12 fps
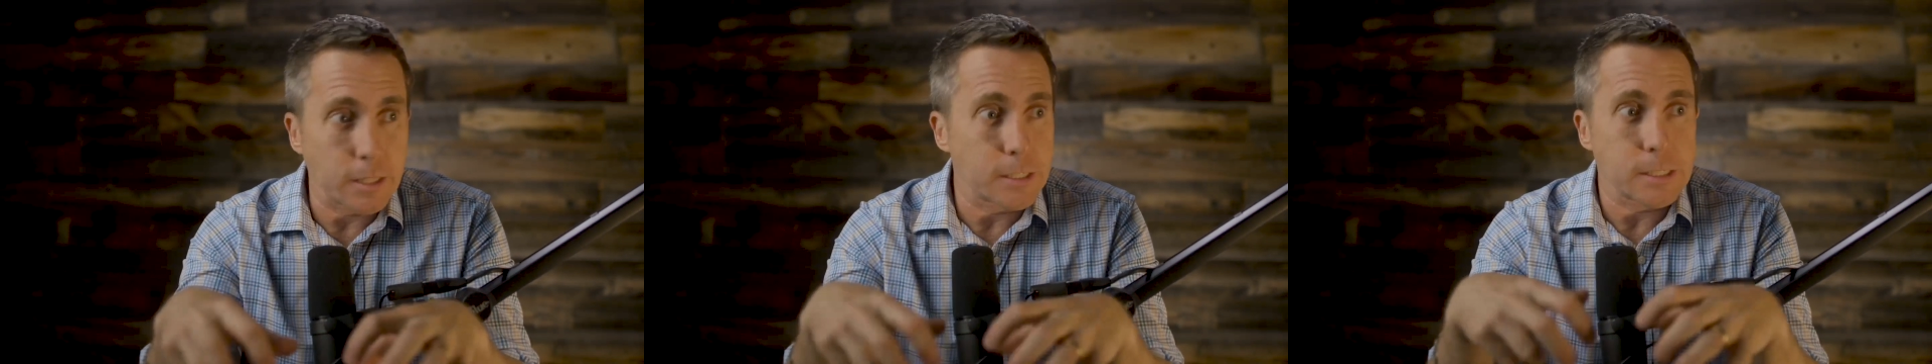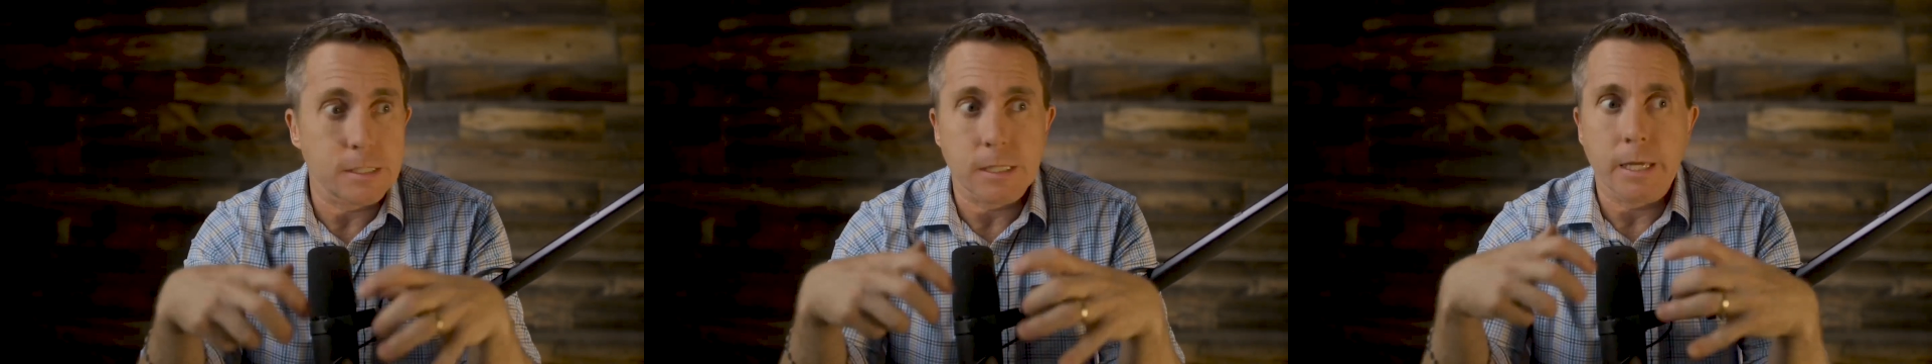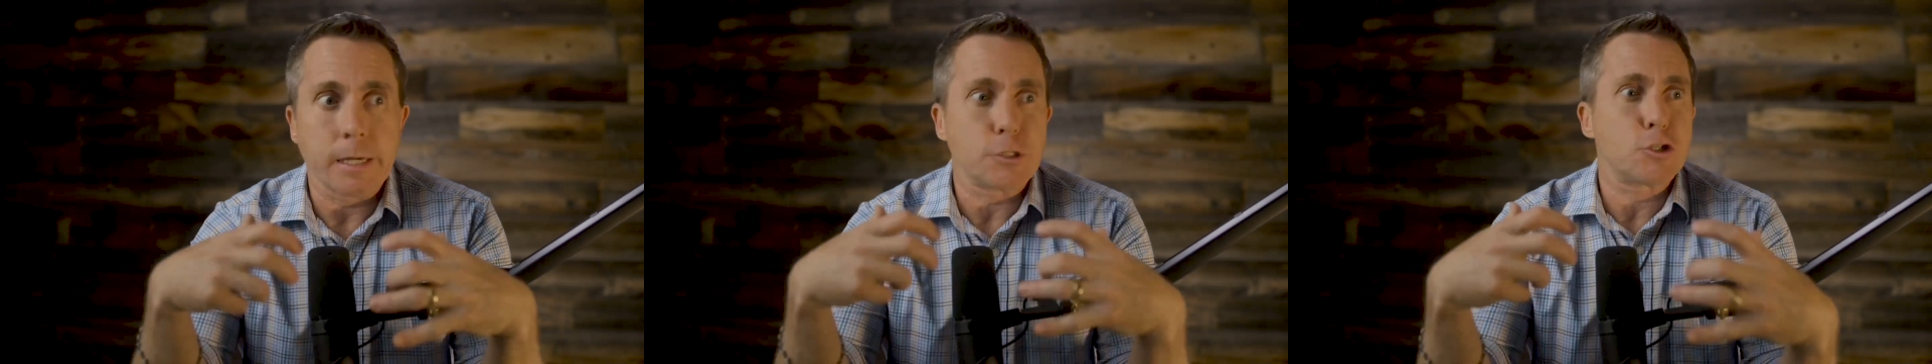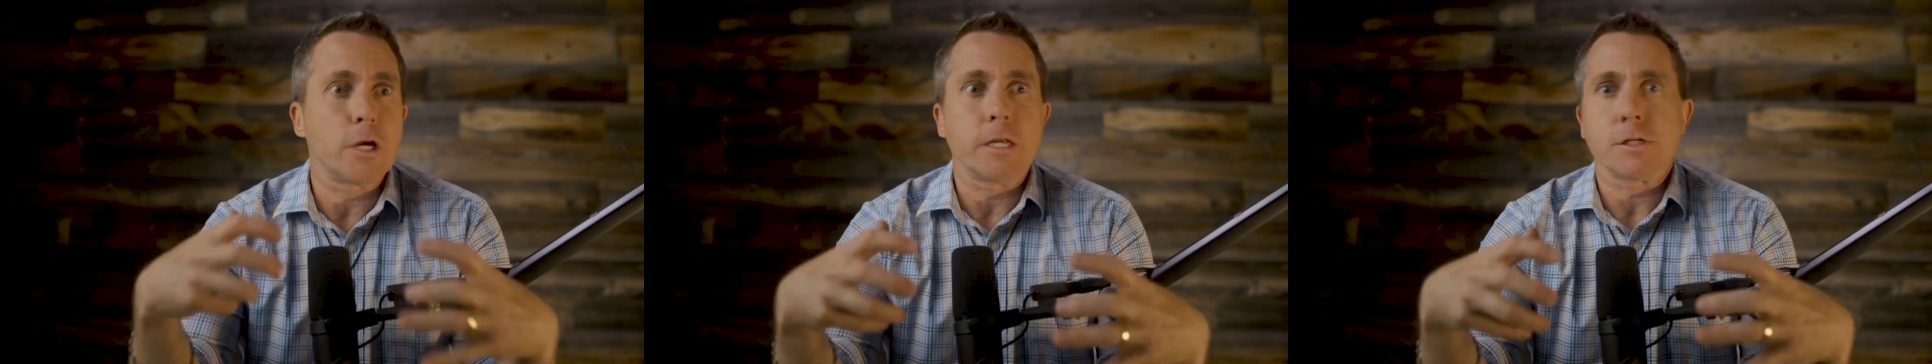this is like
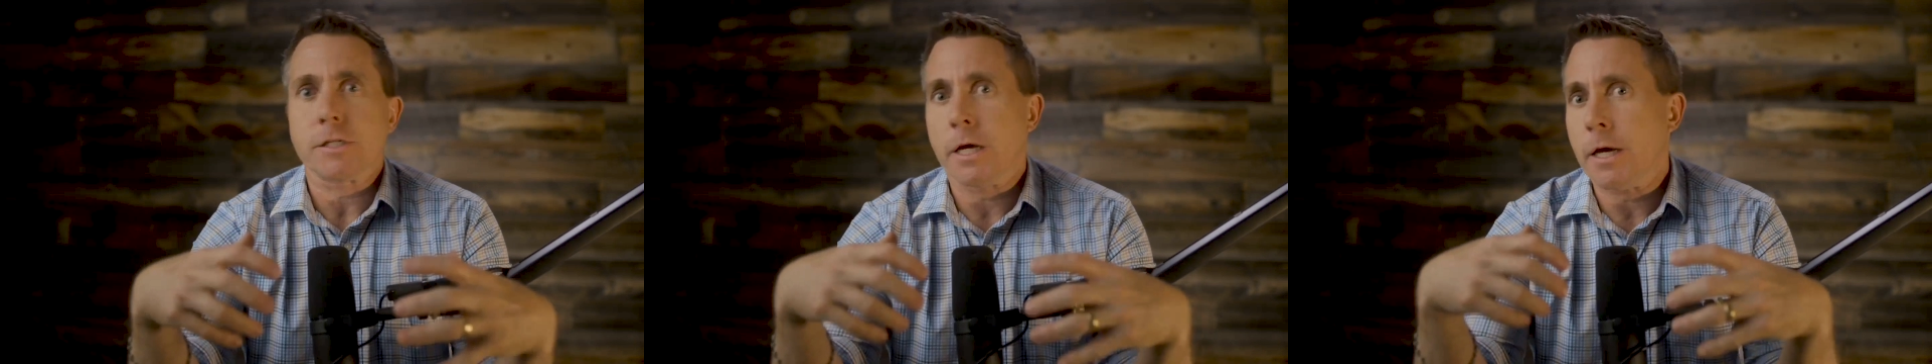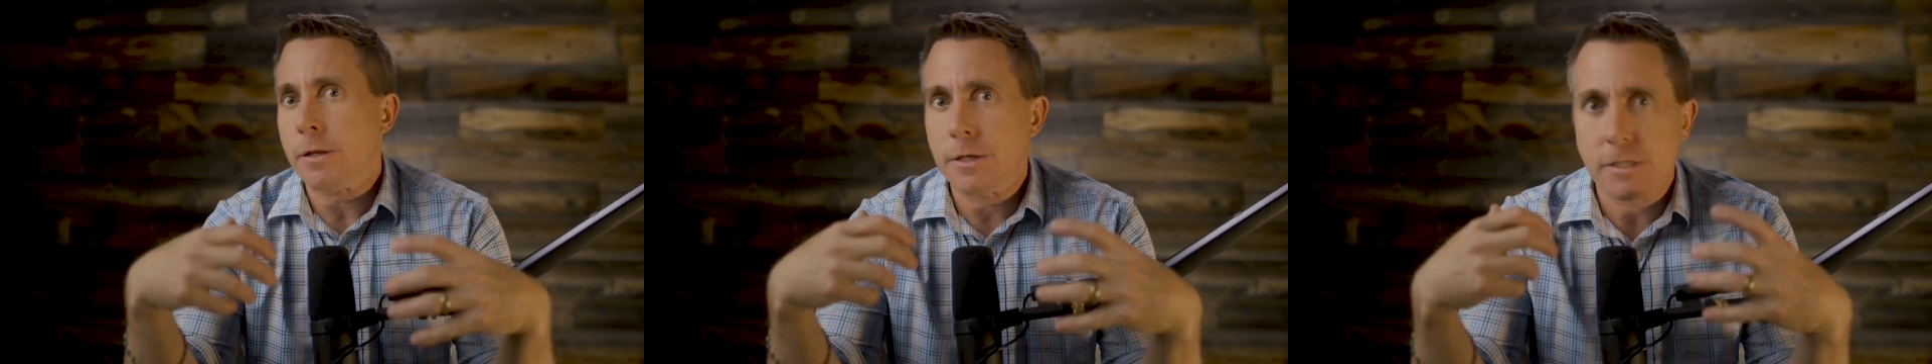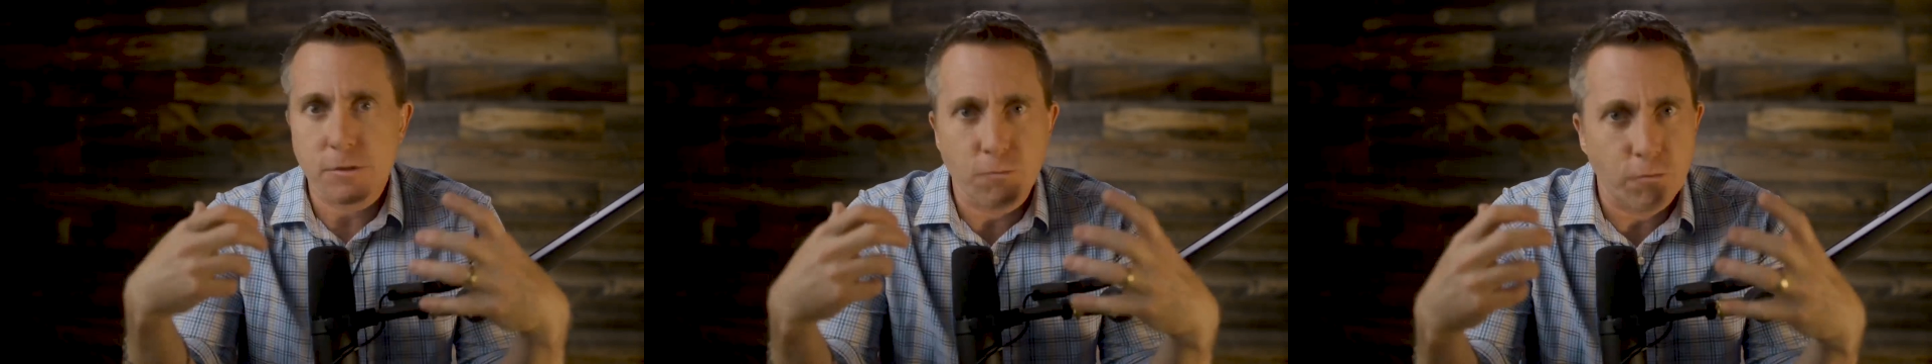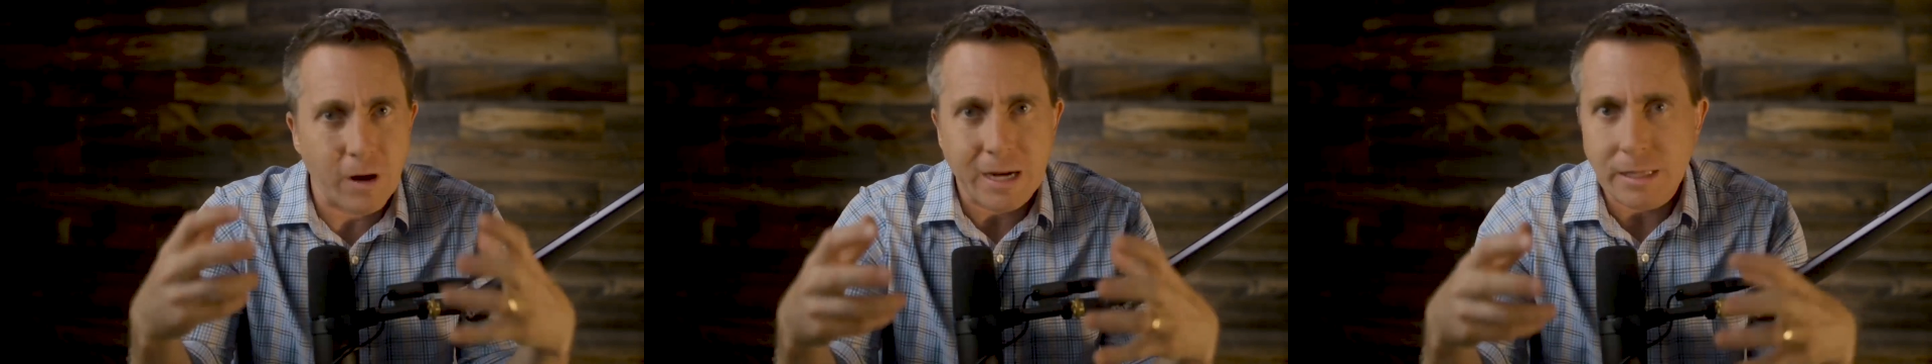genocide, this is
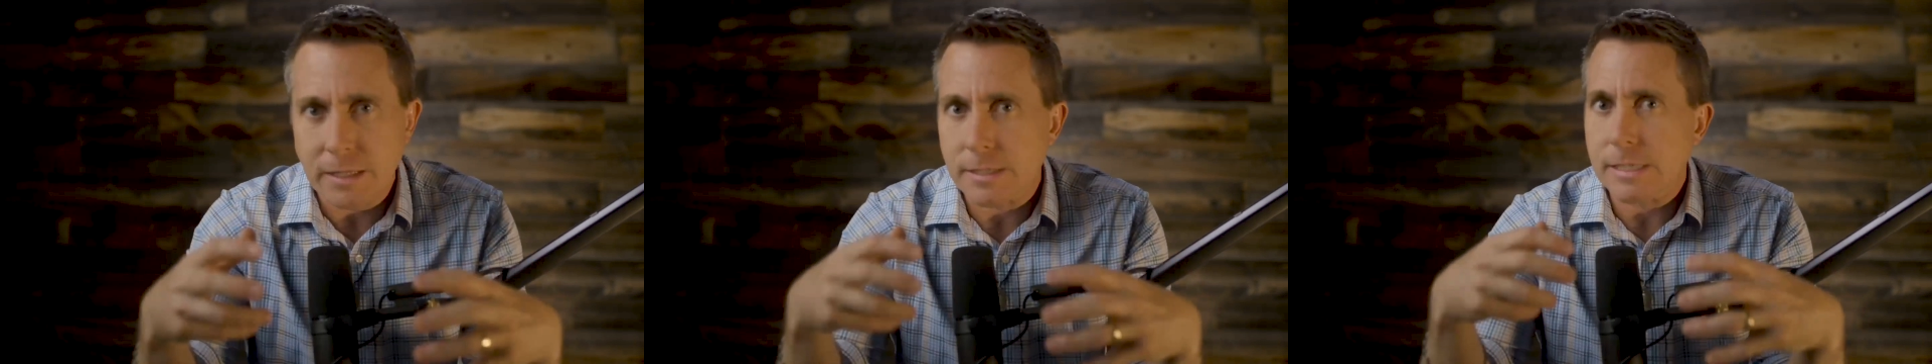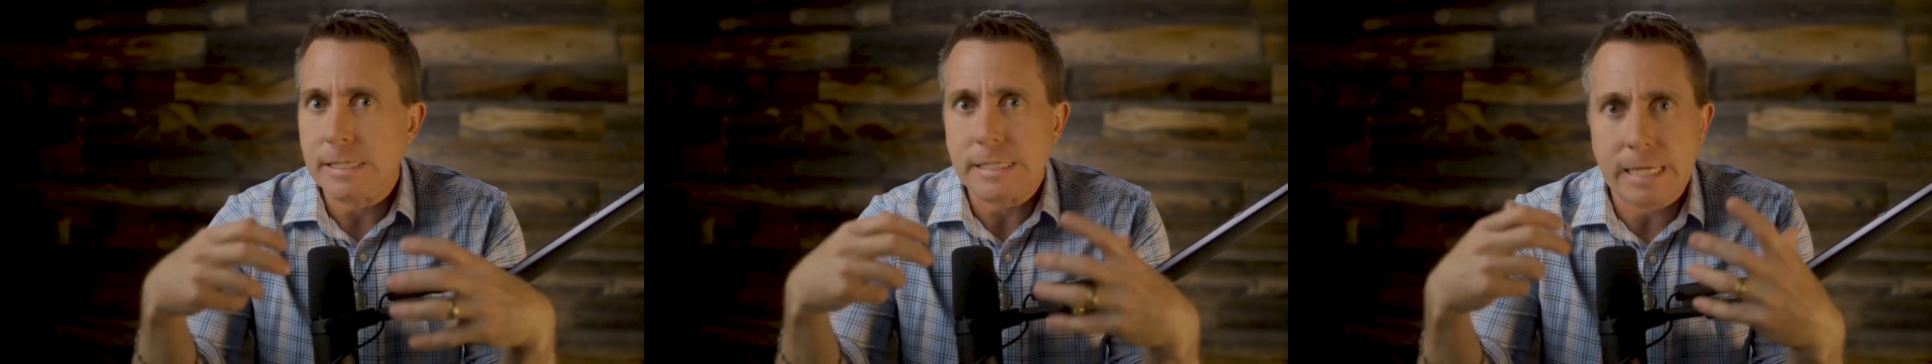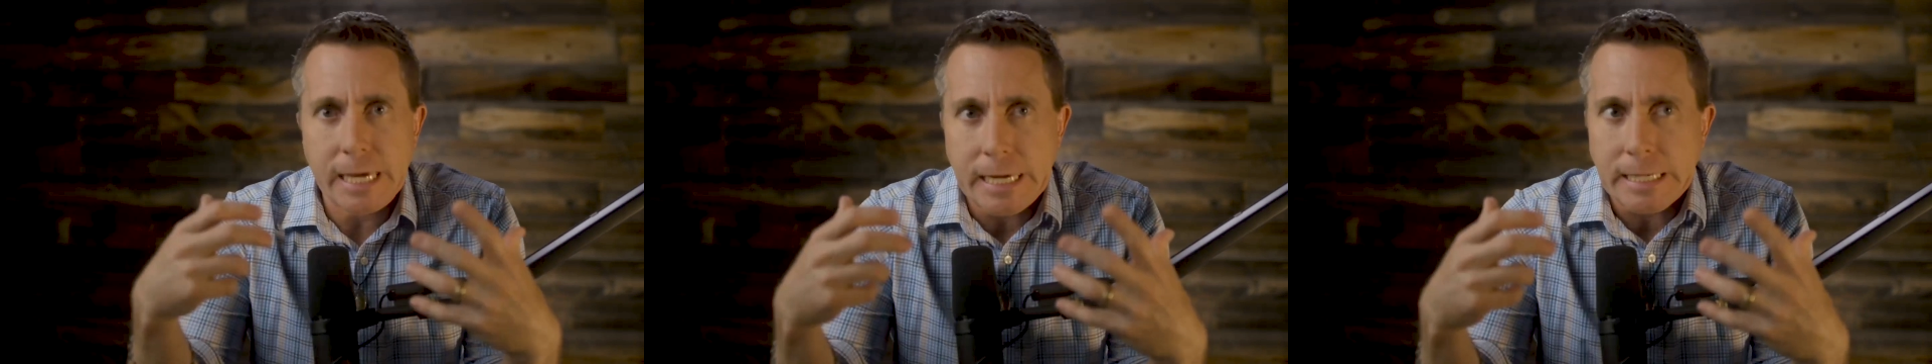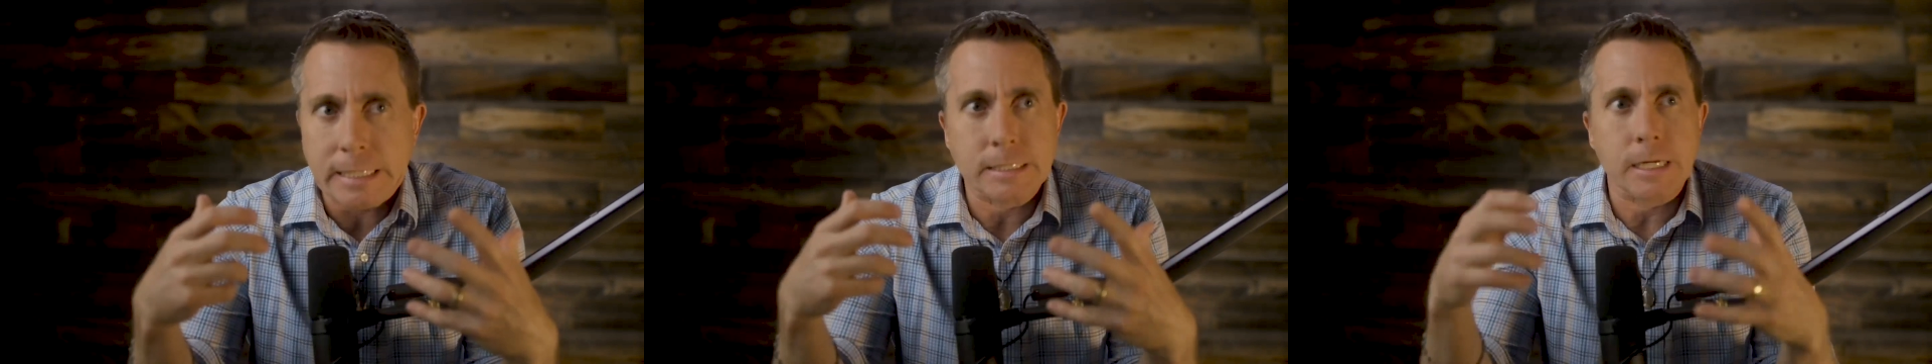violence, this is
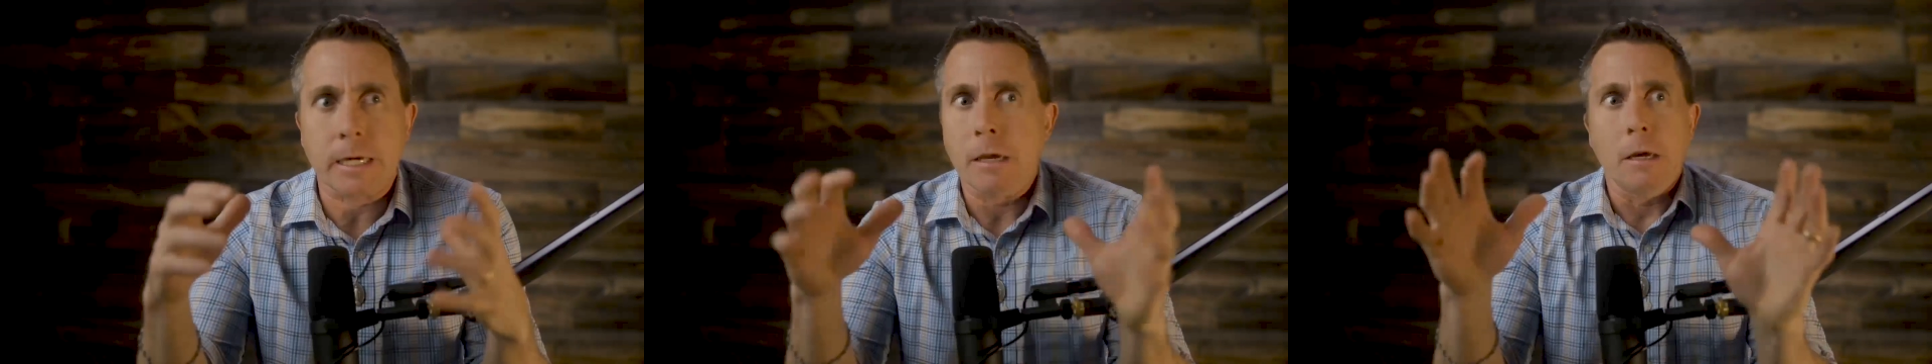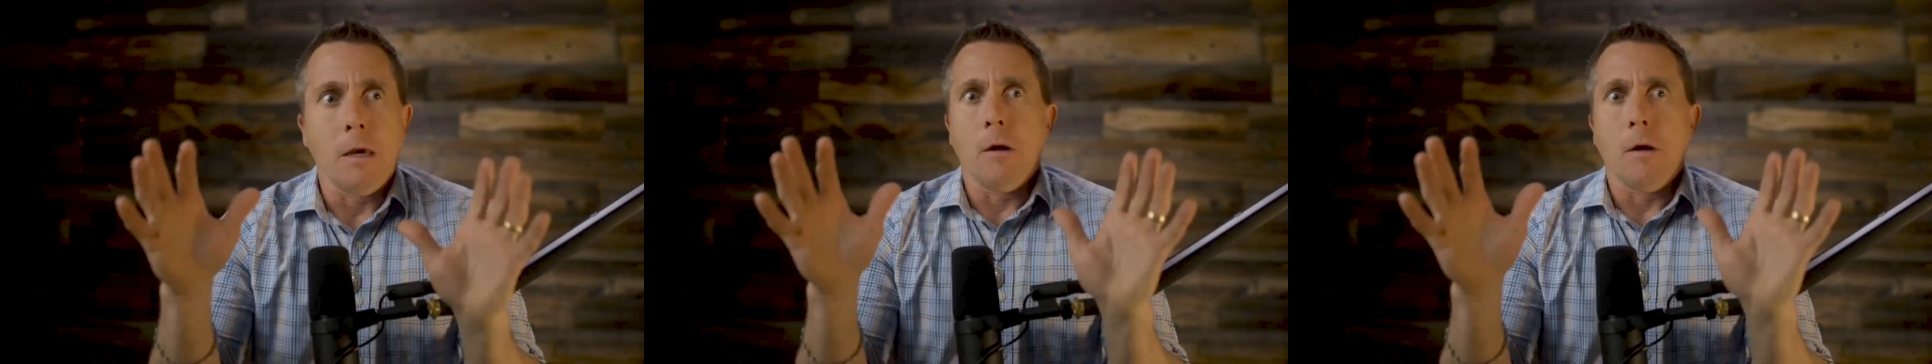hate. Mm-hmm. It's like,